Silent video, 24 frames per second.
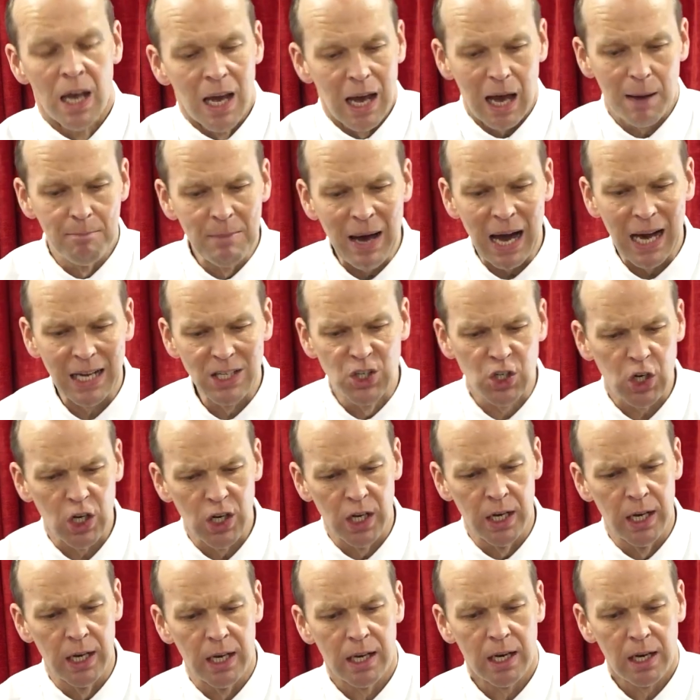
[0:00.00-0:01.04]

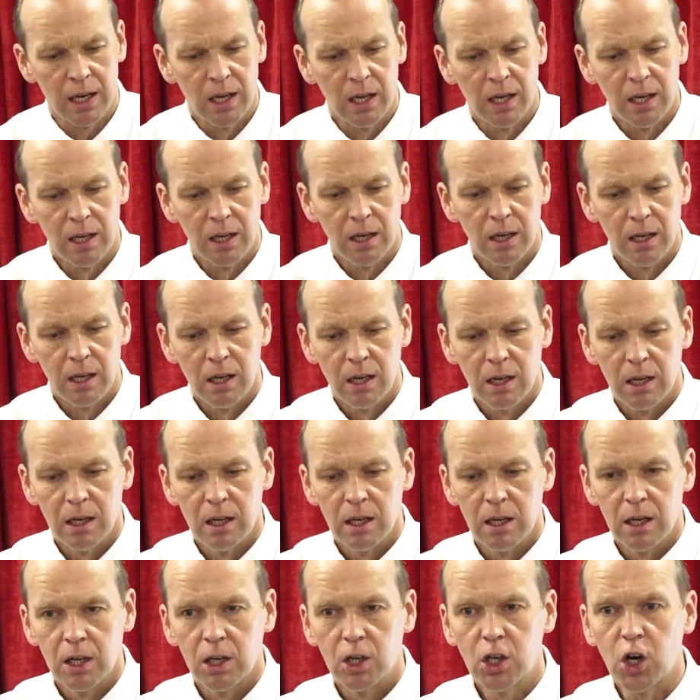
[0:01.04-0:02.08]
Imagine
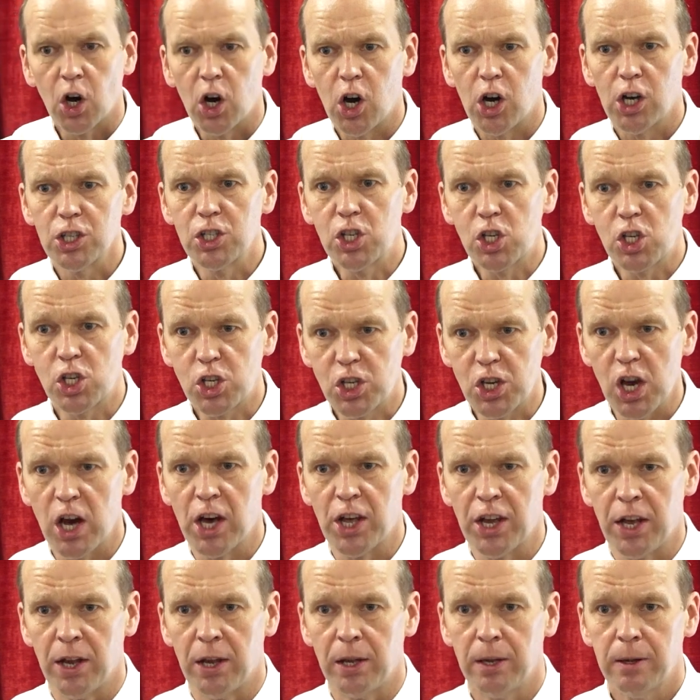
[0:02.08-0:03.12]
God's
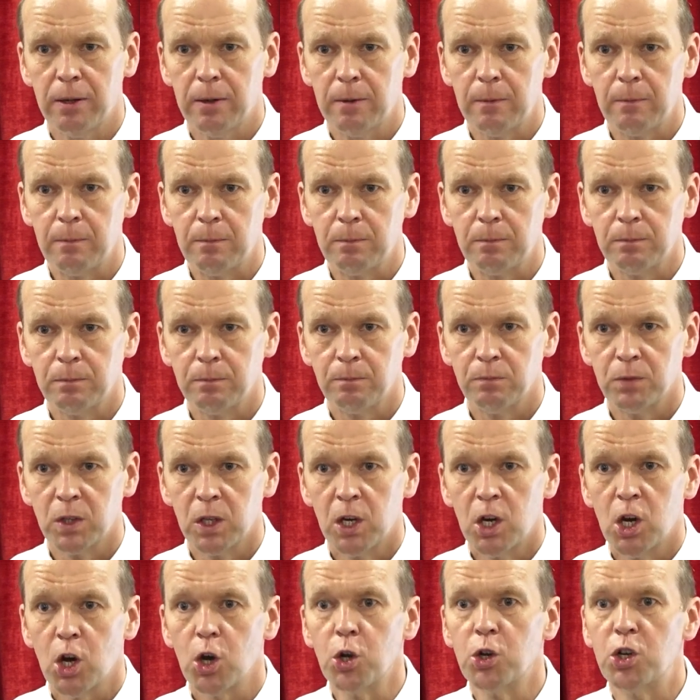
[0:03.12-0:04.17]
Son
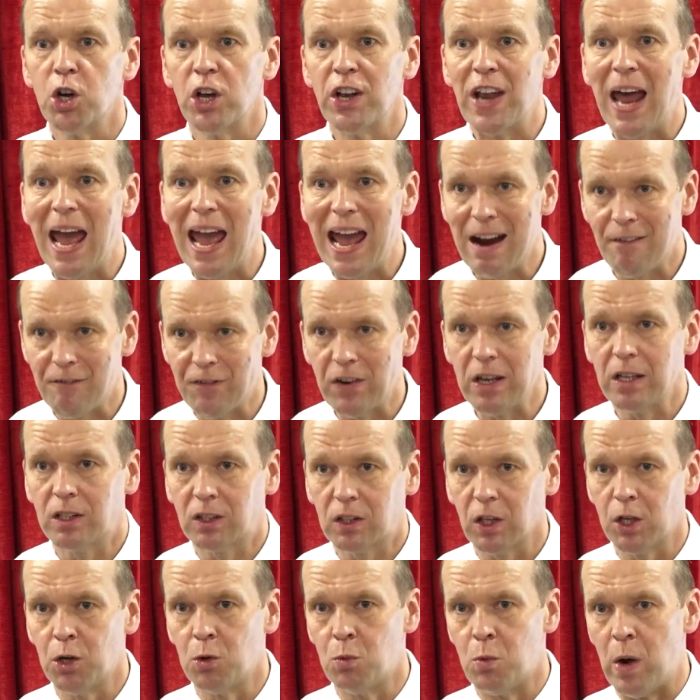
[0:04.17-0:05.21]
who done
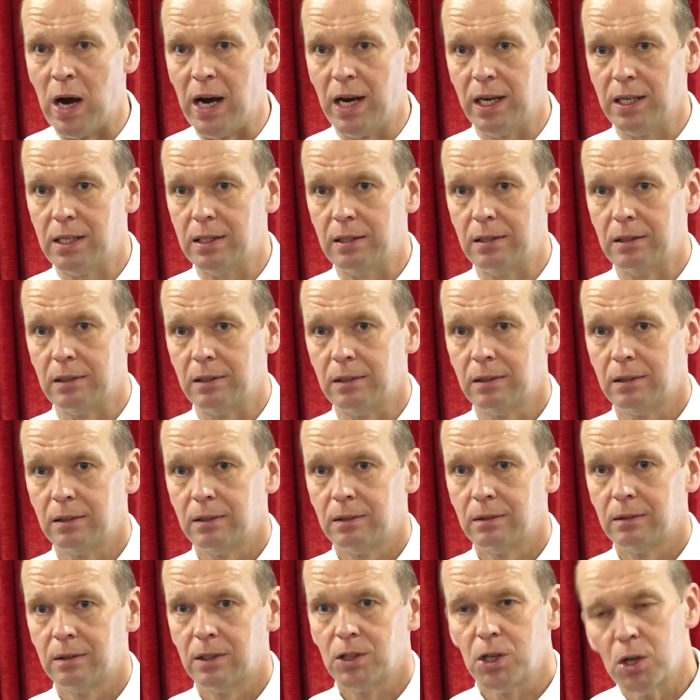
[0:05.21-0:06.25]
everything right.
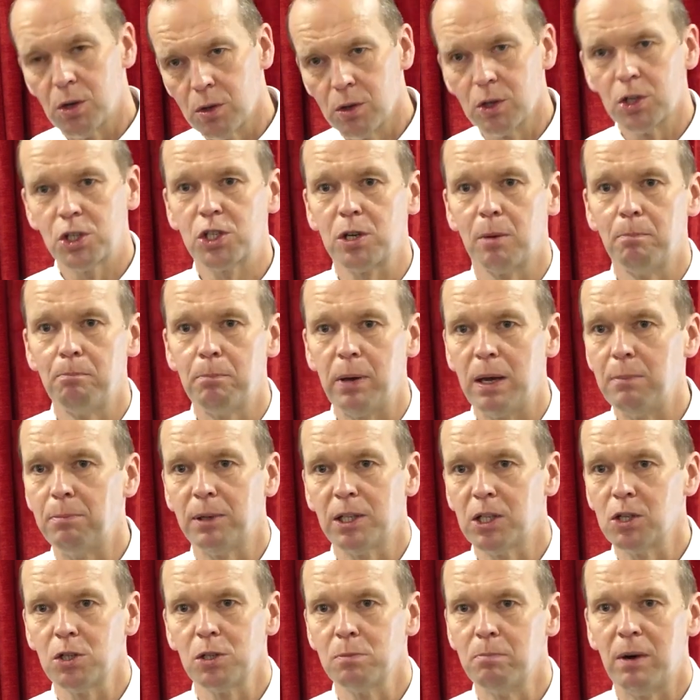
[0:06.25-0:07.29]
You know, there's some people,
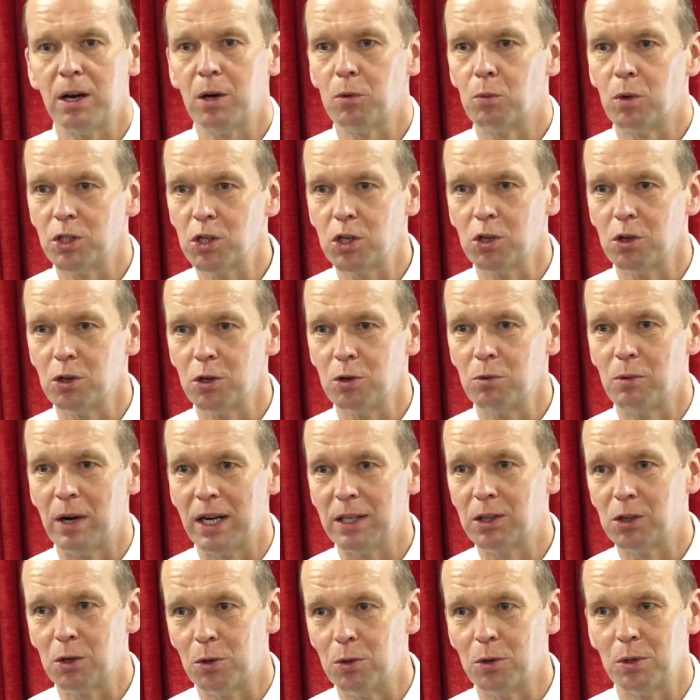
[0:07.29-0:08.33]
doesn't matter what you do
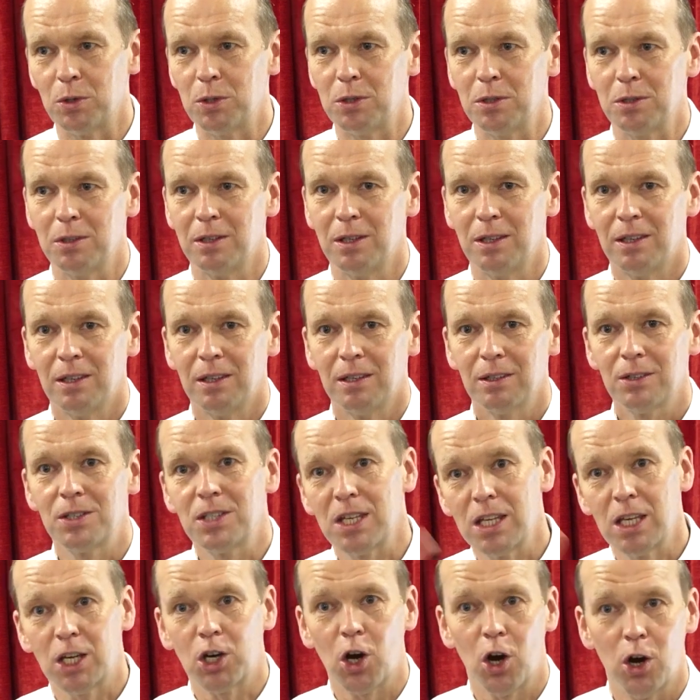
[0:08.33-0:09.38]
right, they always will
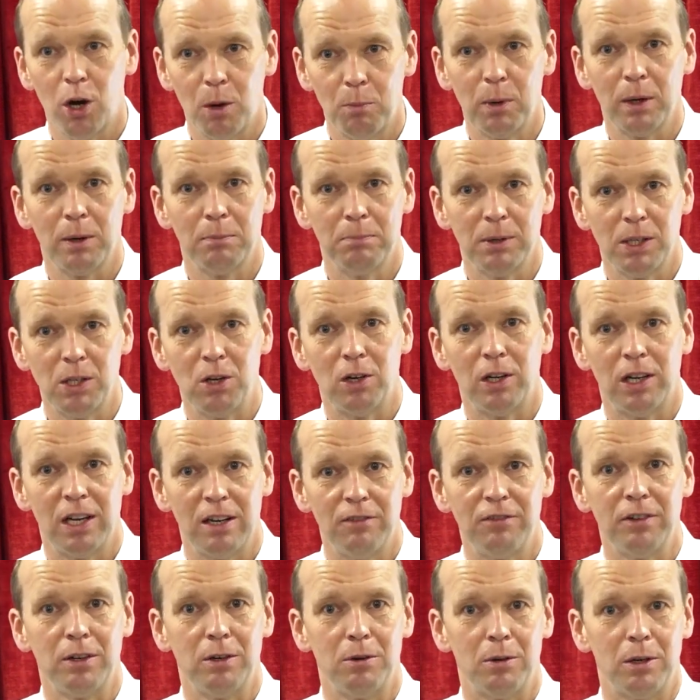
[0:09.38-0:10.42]
see the cobweb in your
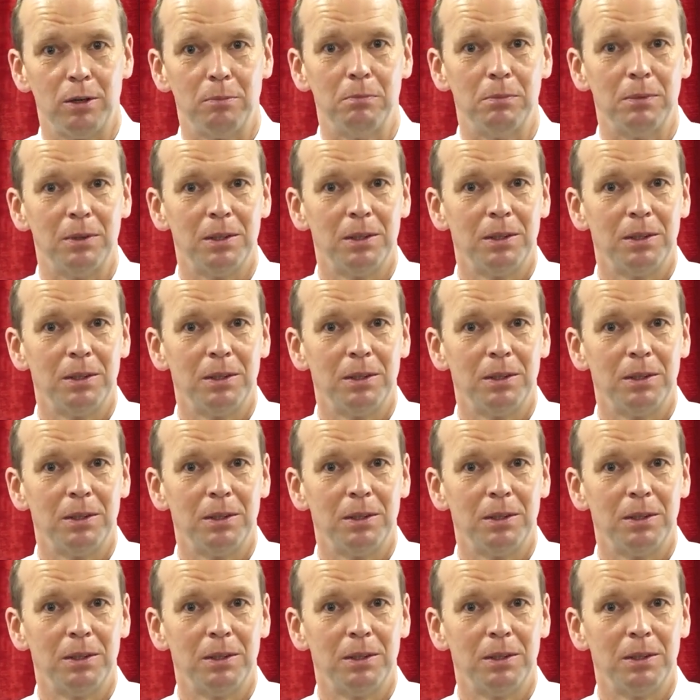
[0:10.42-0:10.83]
living room